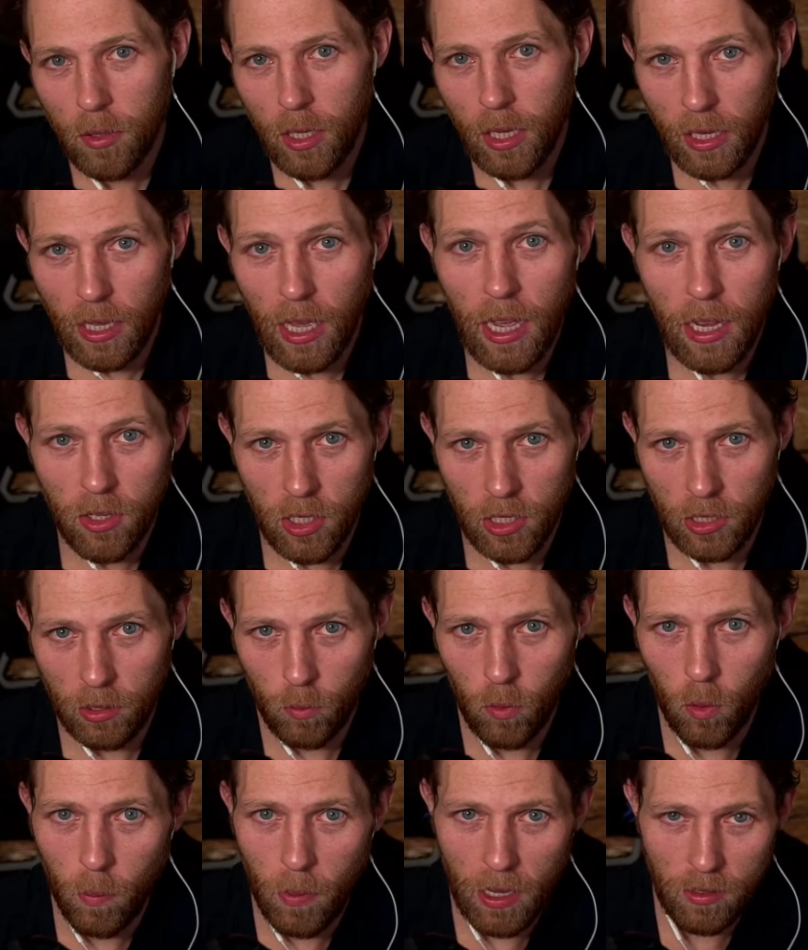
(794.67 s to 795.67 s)
engaging
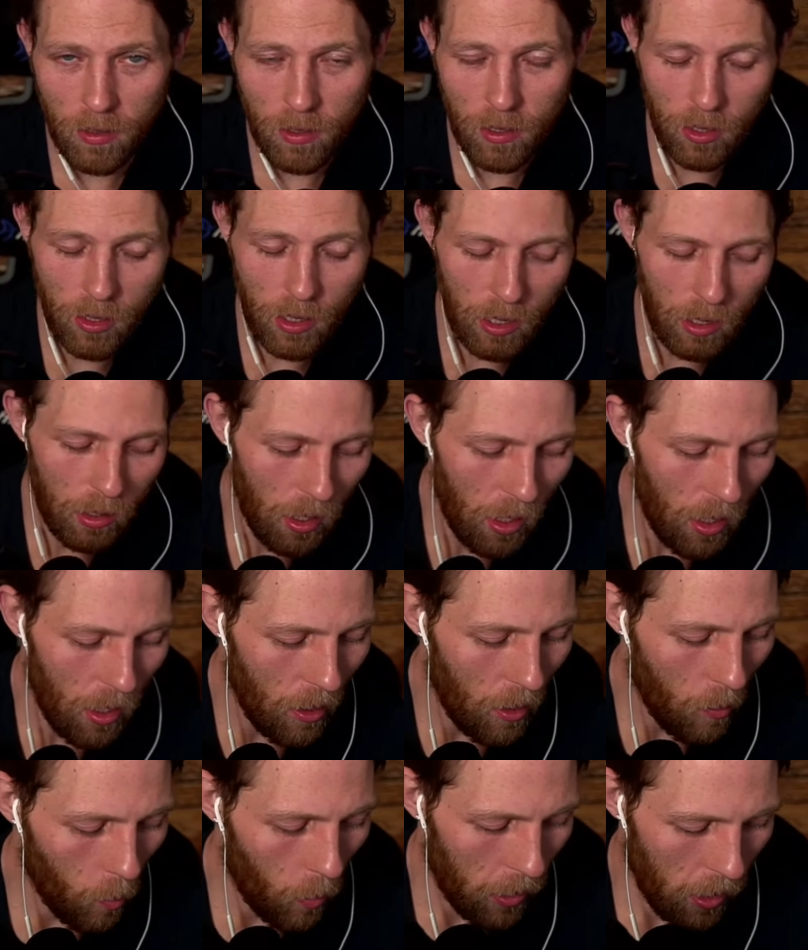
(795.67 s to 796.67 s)
romantically
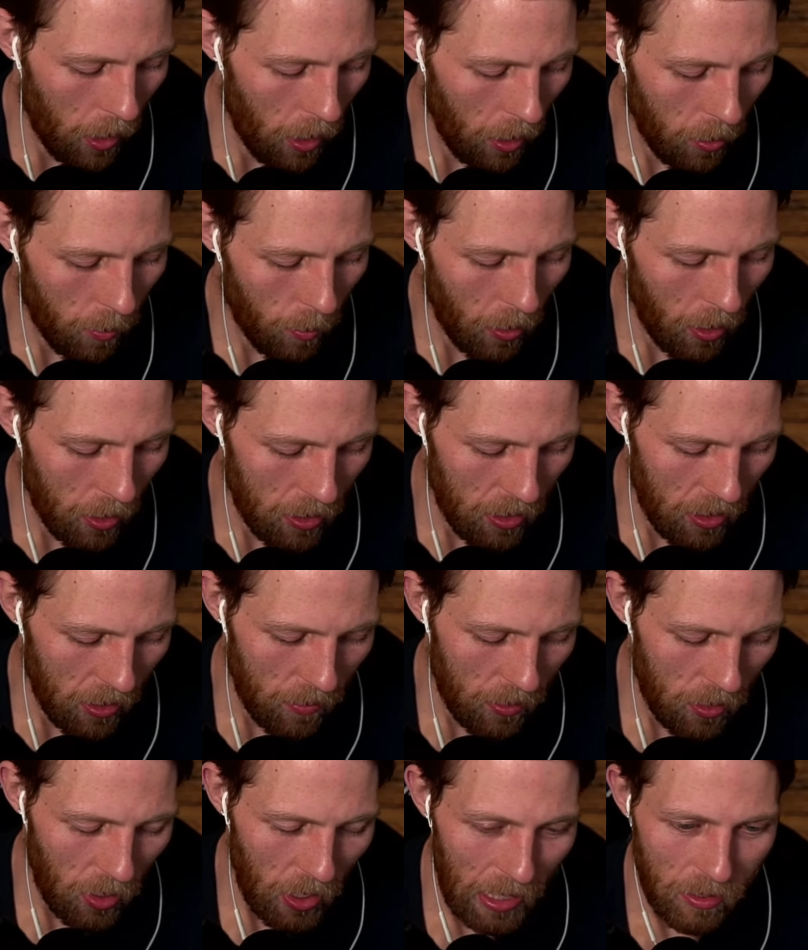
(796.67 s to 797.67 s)
with another person?
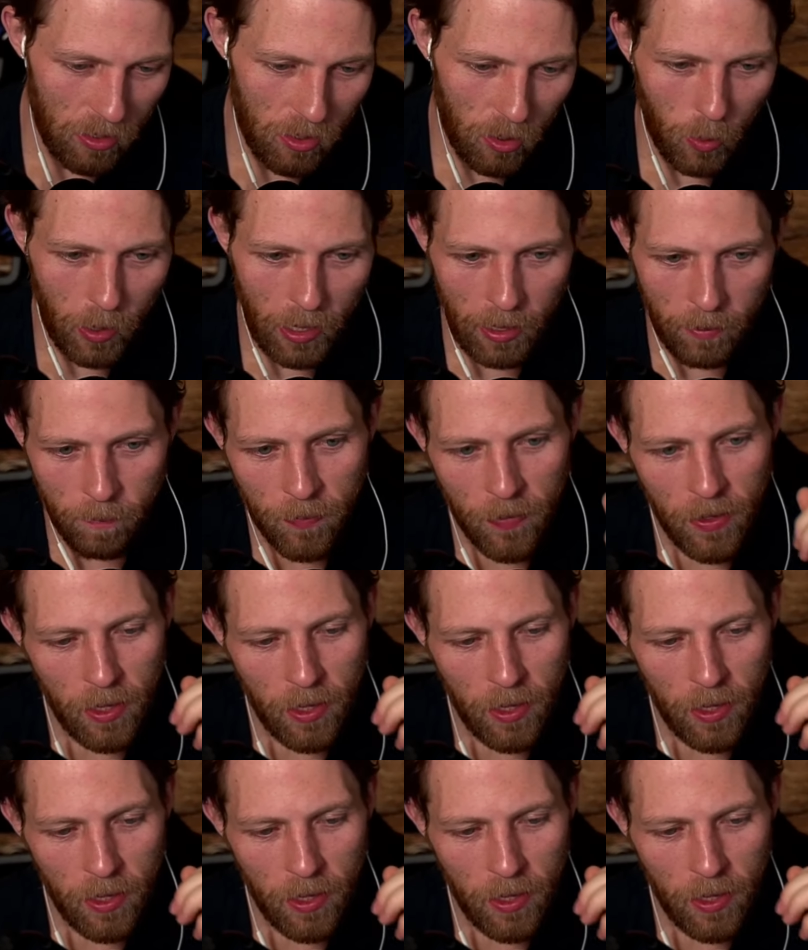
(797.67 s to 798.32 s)
So that's great.